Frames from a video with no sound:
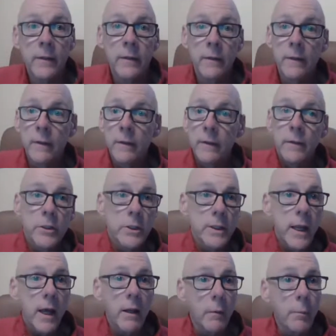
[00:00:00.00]
stellar
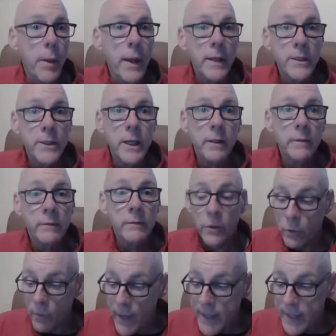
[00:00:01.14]
pitching, great
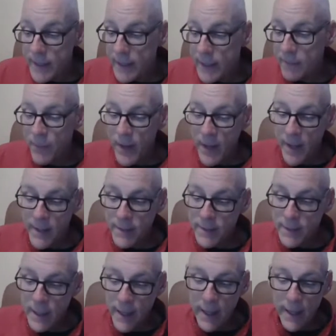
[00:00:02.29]
defense,
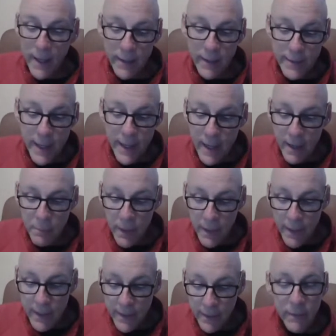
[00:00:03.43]
and timely
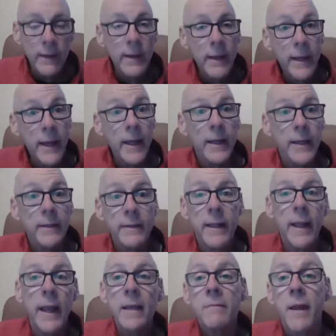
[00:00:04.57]
hitting. The
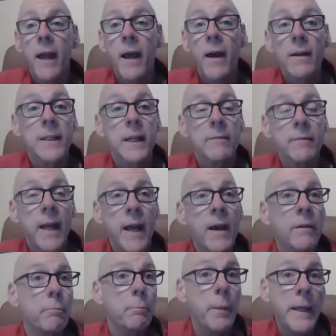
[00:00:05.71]
Gamecocks have now
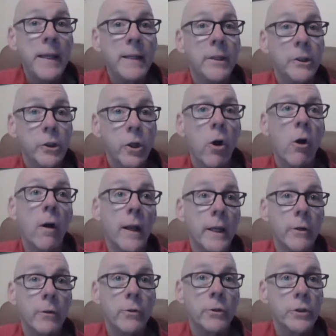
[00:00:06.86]
beaten the Tar
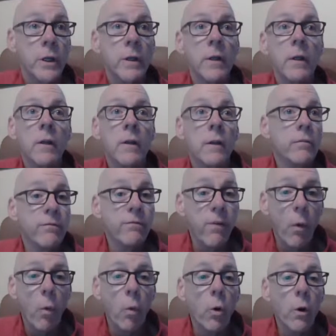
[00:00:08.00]
Heels
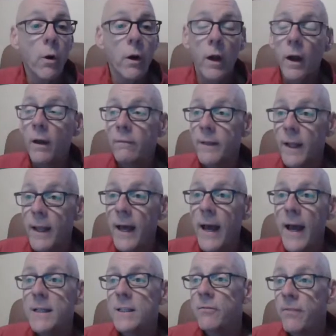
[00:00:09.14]
four of the
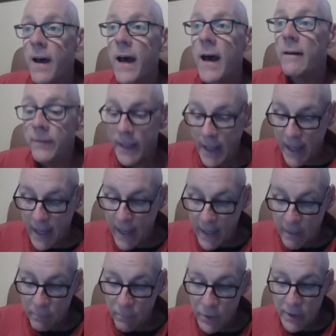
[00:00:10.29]
last five
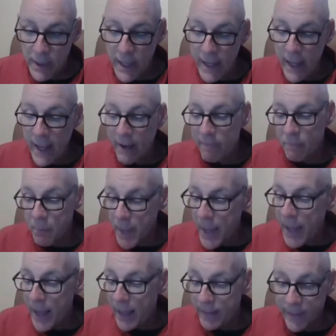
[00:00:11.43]
times they have
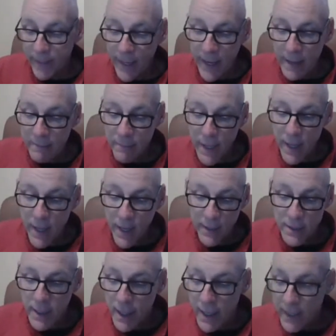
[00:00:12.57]
met. The Gamecocks
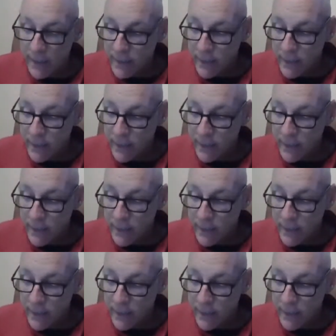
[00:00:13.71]
got